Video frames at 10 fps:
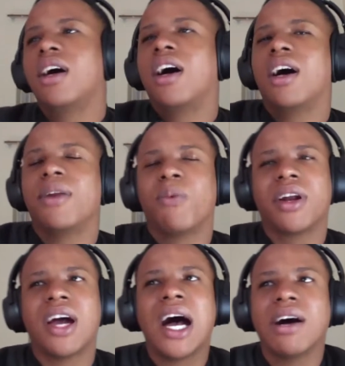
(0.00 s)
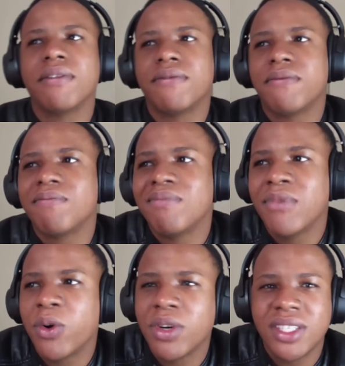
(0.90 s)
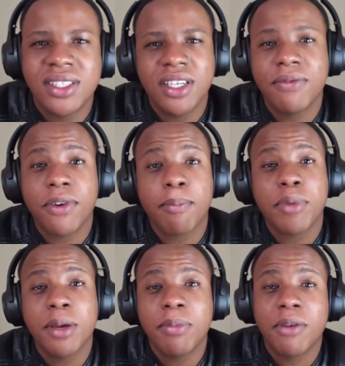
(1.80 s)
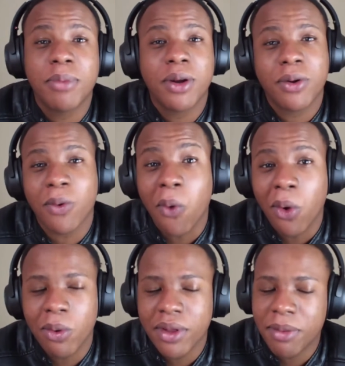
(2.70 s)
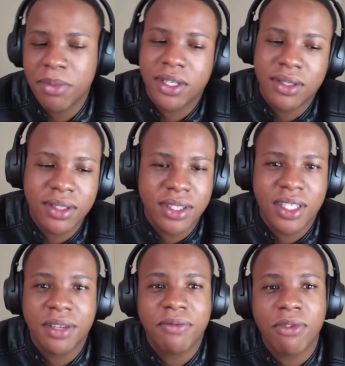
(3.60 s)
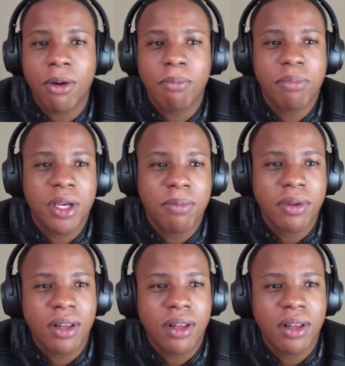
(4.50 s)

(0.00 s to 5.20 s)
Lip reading: and what I've not only seen from people I've been on a call with, but seen from people